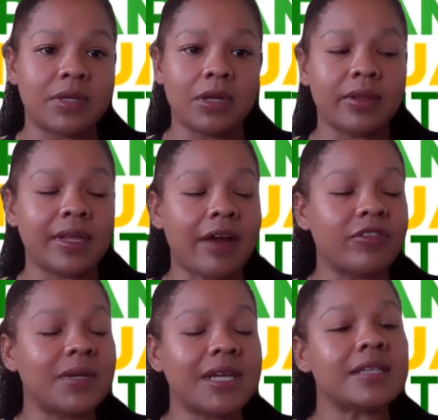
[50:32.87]
We know that
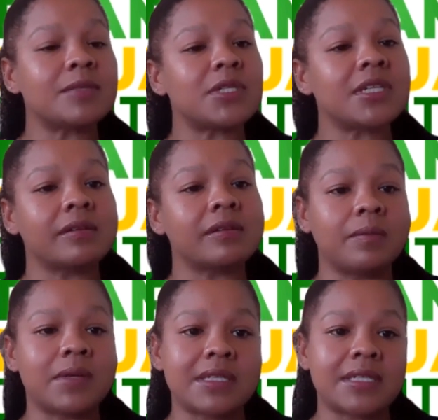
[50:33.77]
everybody has particularly
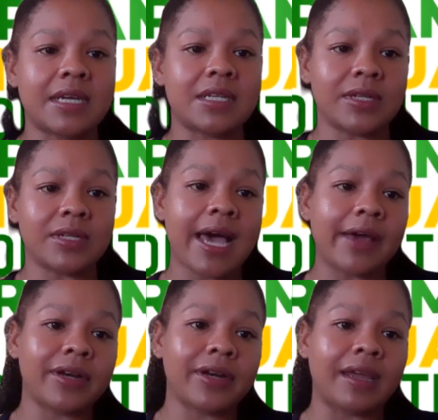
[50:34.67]
busy days on
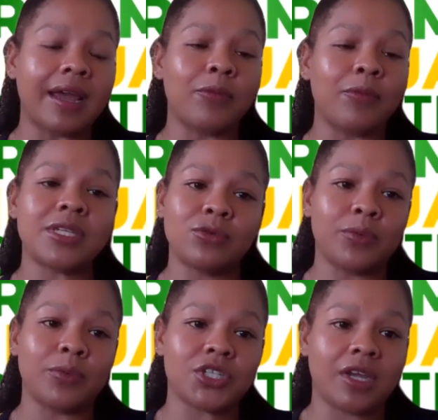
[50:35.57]
Saturday, and we do
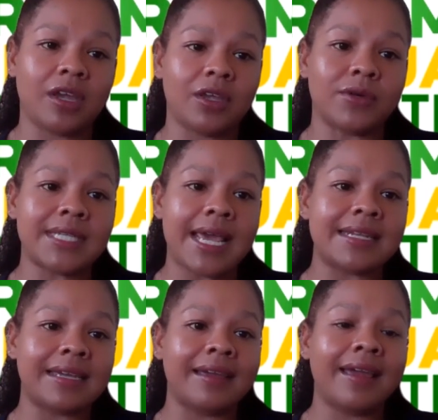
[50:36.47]
appreciate you
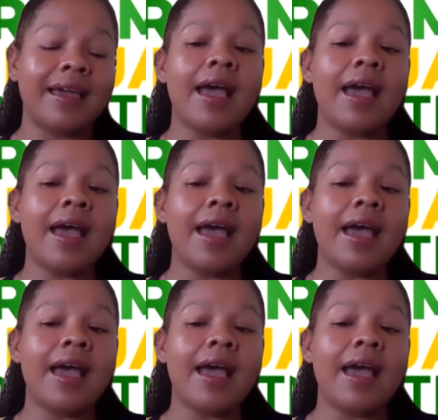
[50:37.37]
attending.